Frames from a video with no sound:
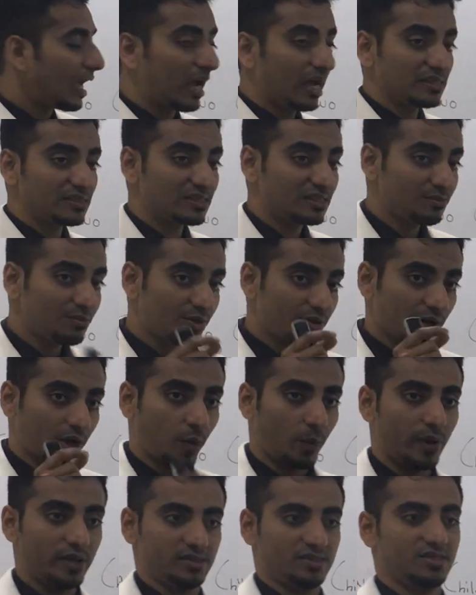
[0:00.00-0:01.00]
customer
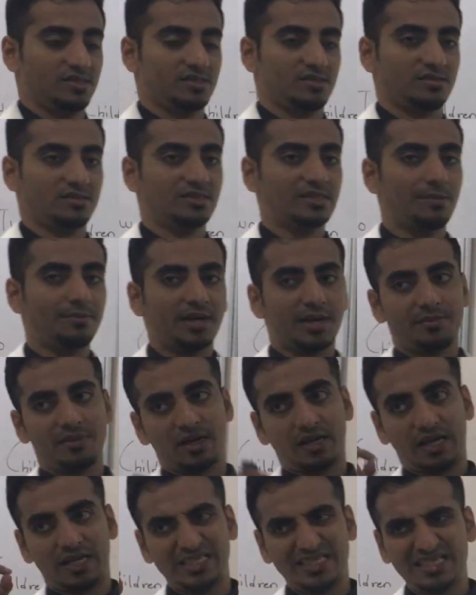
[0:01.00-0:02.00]
request. Sometimes
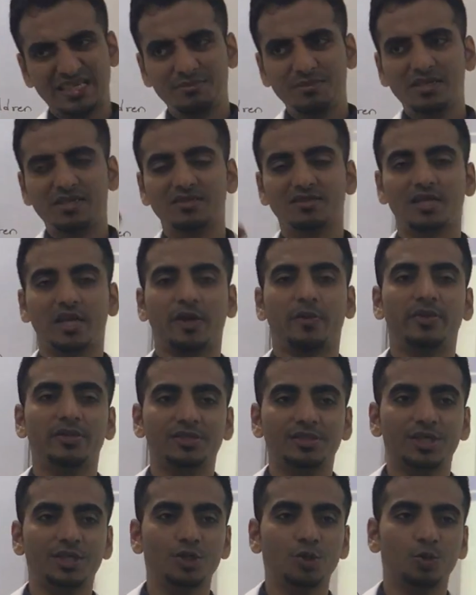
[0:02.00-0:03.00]
a customer is
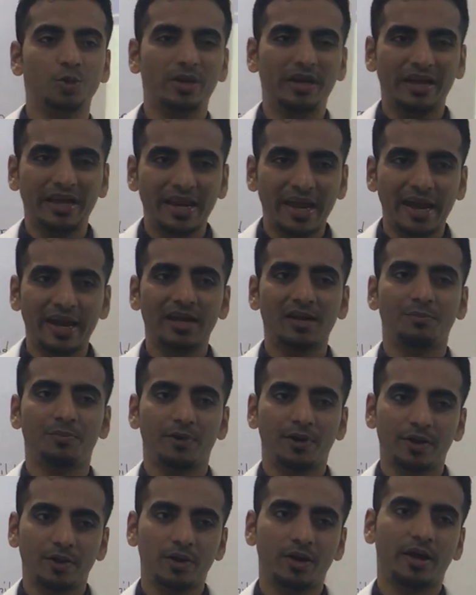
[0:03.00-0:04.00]
requesting you to create a
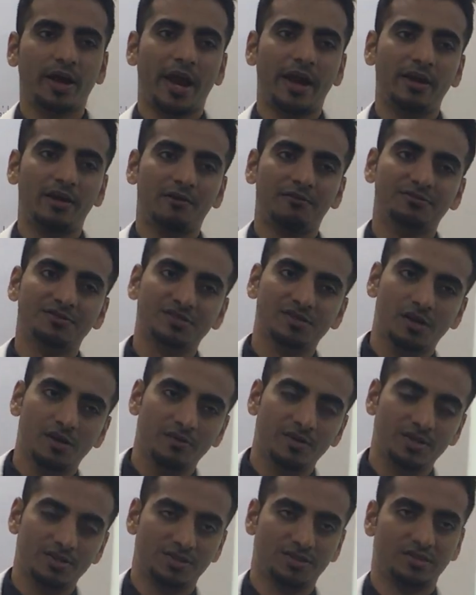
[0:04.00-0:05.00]
particular kind of
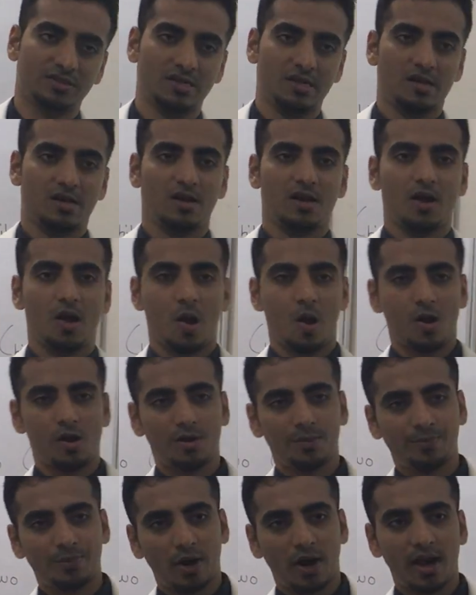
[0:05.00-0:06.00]
service
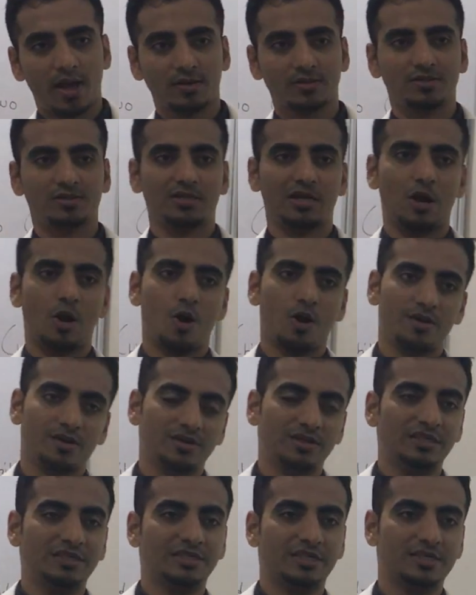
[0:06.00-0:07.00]
or a product or
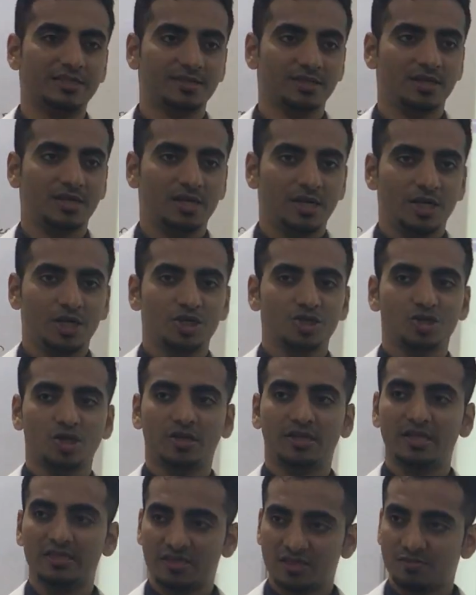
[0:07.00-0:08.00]
a result.
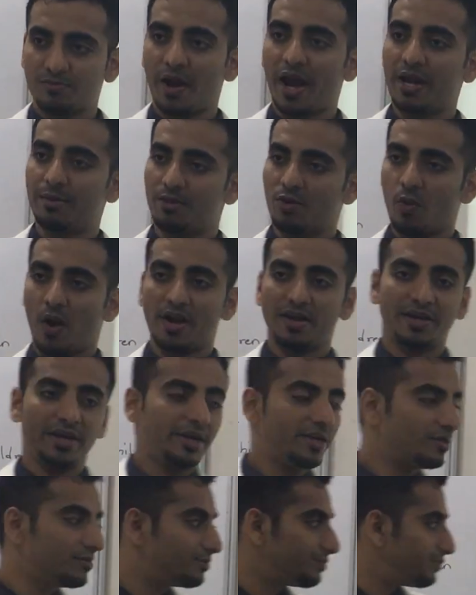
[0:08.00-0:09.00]
So this might be one
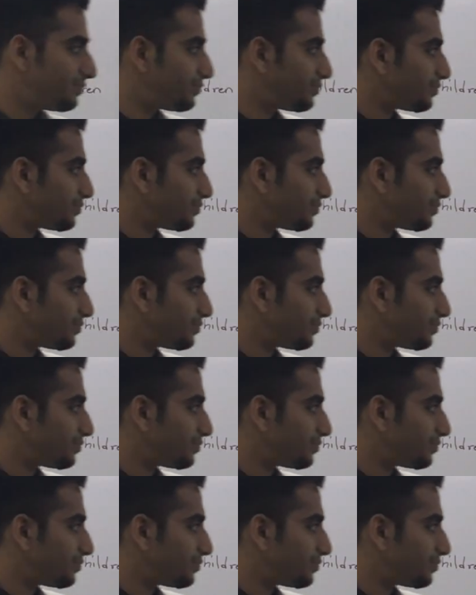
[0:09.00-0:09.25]
need,